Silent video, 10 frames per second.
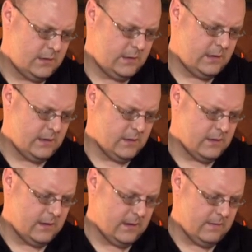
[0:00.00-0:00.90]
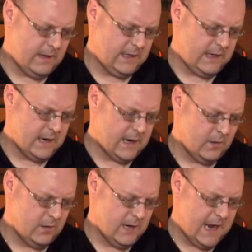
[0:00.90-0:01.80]
You know, I'm not saying I got
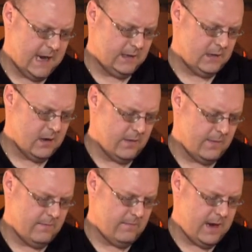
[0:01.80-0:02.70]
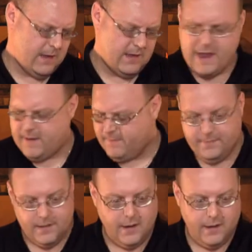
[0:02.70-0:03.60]
old eyes and all, but man, that
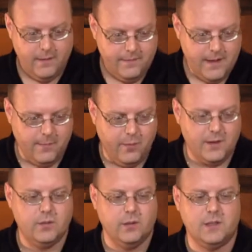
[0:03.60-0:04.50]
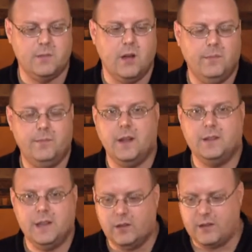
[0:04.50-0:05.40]
that principle is small.
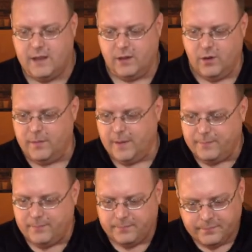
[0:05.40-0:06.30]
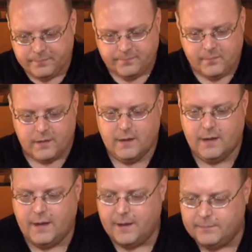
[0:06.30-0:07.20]
I'll take a look at that in a little bit.
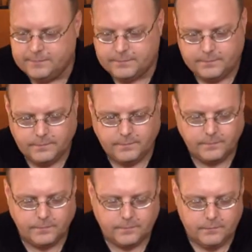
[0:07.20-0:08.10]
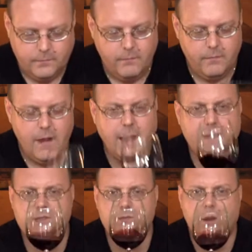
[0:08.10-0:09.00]
Um, I
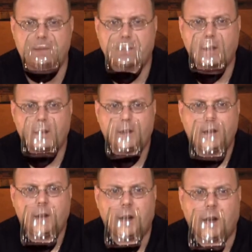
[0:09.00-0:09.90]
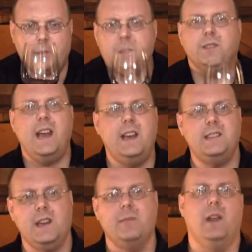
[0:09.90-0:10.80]
like this wine. Uh, I'm still
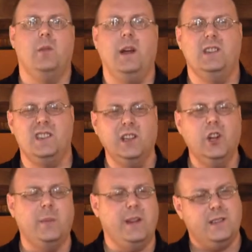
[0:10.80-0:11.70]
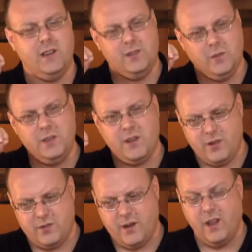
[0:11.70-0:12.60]
tasting it, by the way, just a little bit. It's, it's really
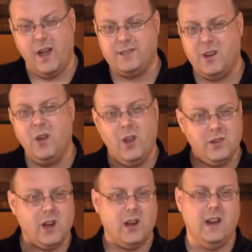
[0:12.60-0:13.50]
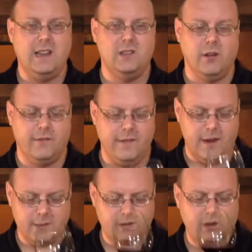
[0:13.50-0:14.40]
starting to trail off, so talking a nice long
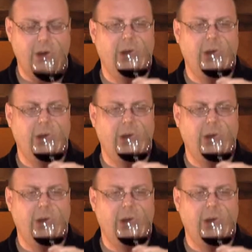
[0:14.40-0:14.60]
finish.